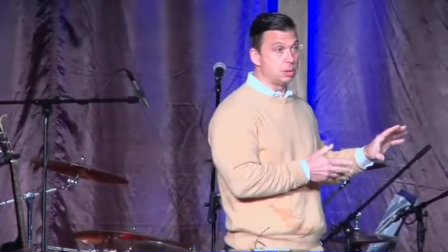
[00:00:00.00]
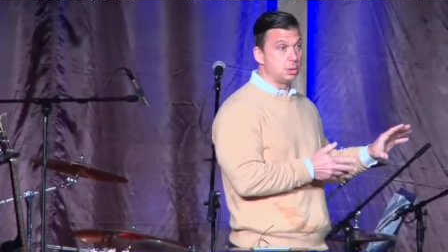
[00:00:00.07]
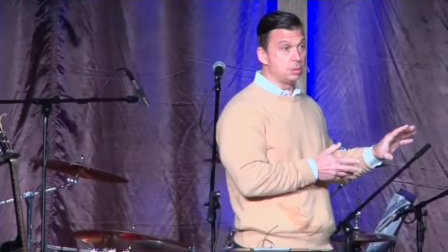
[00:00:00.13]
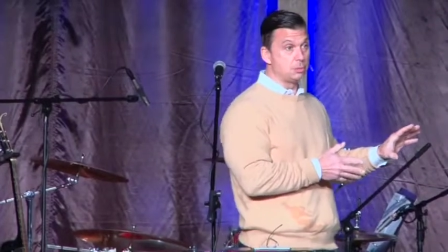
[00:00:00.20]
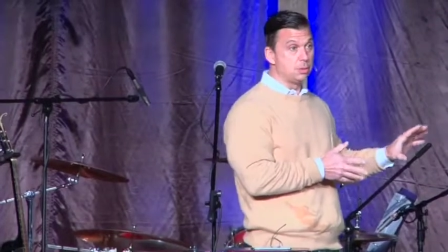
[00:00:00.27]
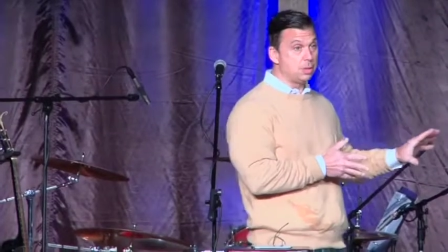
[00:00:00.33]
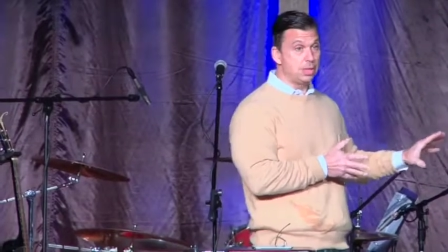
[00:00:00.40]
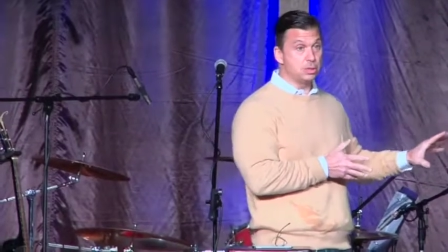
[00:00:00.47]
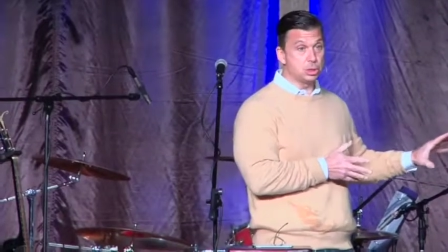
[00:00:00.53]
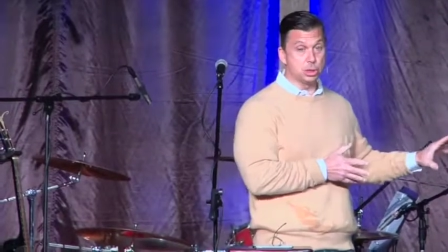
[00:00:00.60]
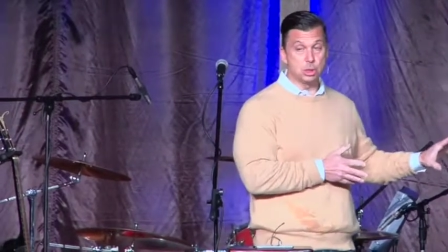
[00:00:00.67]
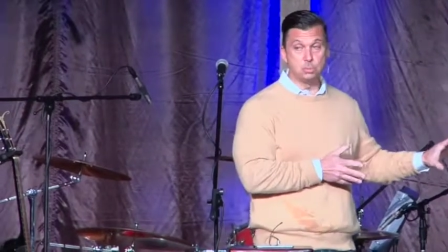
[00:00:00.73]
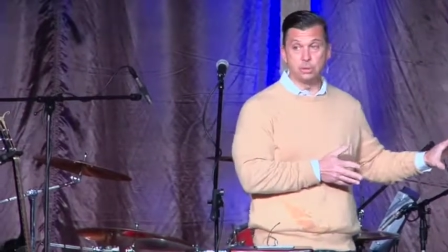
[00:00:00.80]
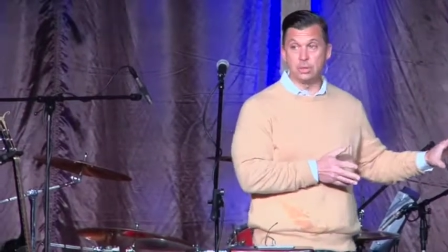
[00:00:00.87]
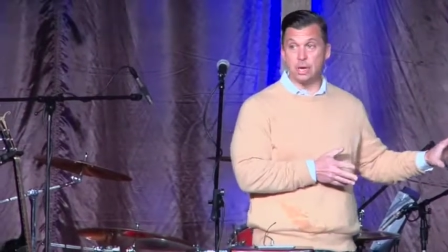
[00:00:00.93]
relationship
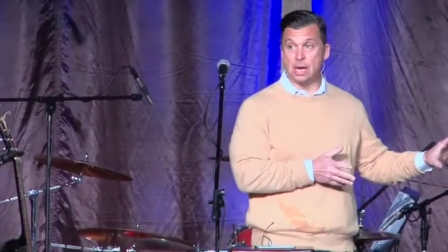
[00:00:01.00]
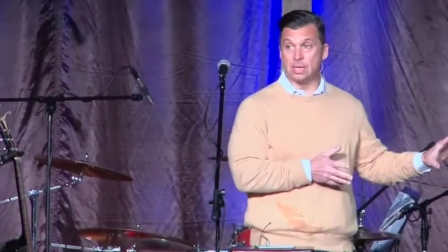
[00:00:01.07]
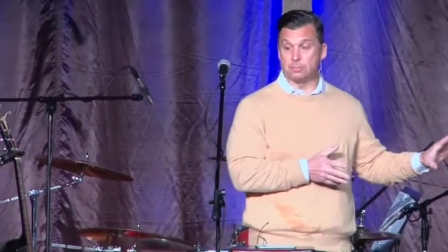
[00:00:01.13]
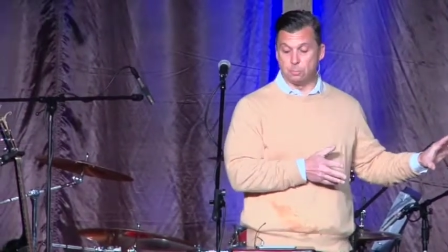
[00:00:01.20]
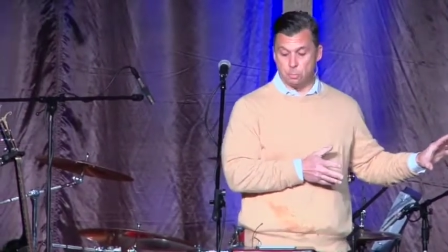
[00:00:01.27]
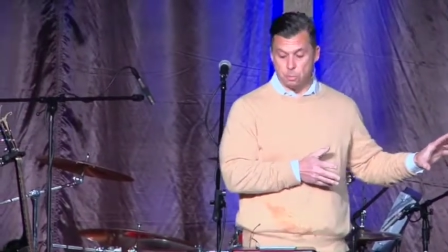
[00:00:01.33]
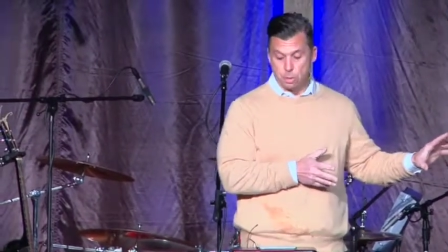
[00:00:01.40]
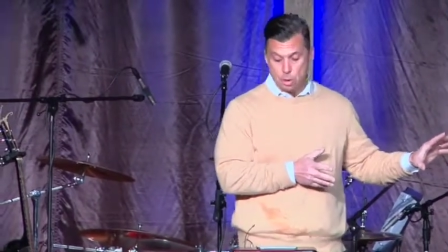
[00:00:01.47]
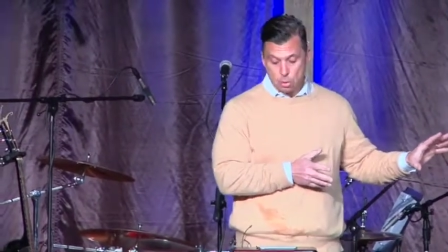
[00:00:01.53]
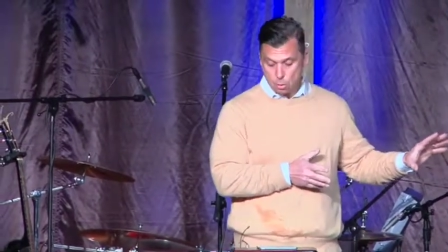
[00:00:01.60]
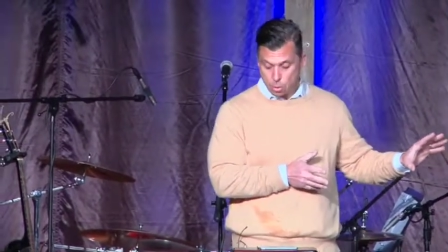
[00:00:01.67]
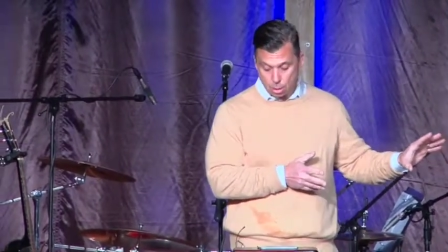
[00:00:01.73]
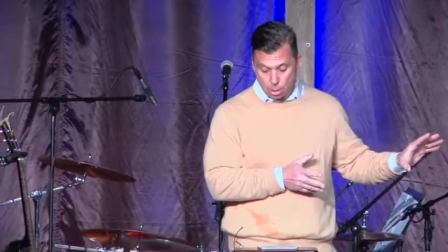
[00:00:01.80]
with the gospel or